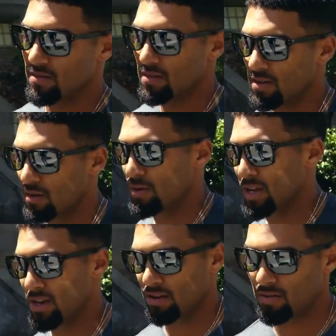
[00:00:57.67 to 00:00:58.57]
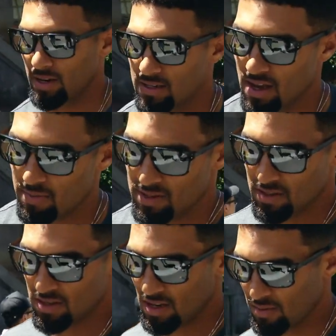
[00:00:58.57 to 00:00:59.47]
you know, we had a great time as
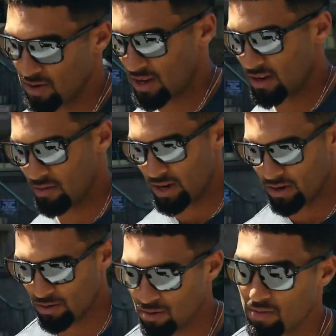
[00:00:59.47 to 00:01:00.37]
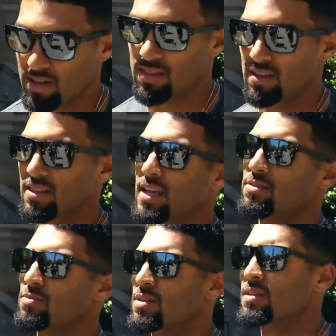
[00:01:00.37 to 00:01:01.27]
a team. We had a great group. I think
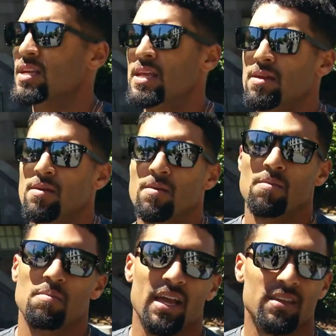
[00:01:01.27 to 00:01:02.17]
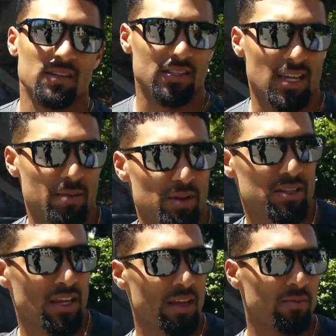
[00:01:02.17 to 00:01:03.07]
that's what makes a team
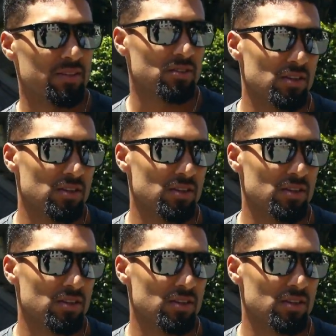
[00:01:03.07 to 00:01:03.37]
is you